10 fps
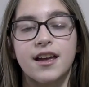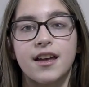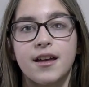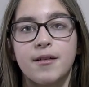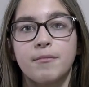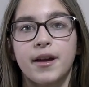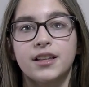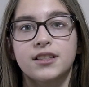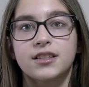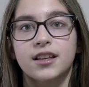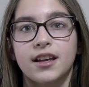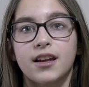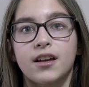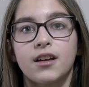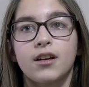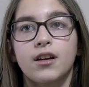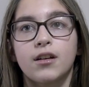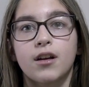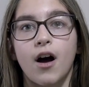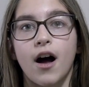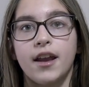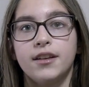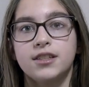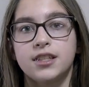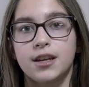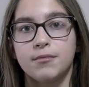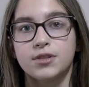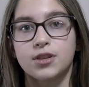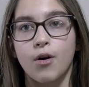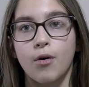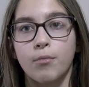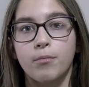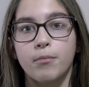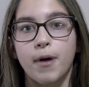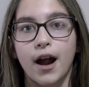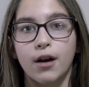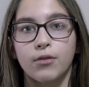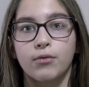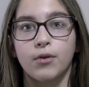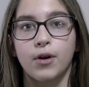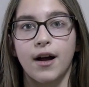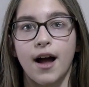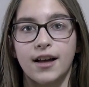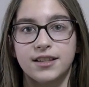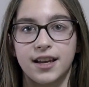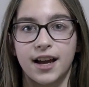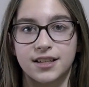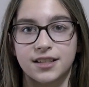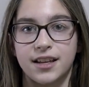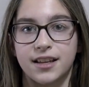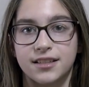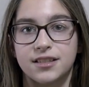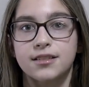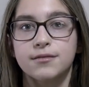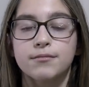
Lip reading: It makes like God seem so powerful as he actually is.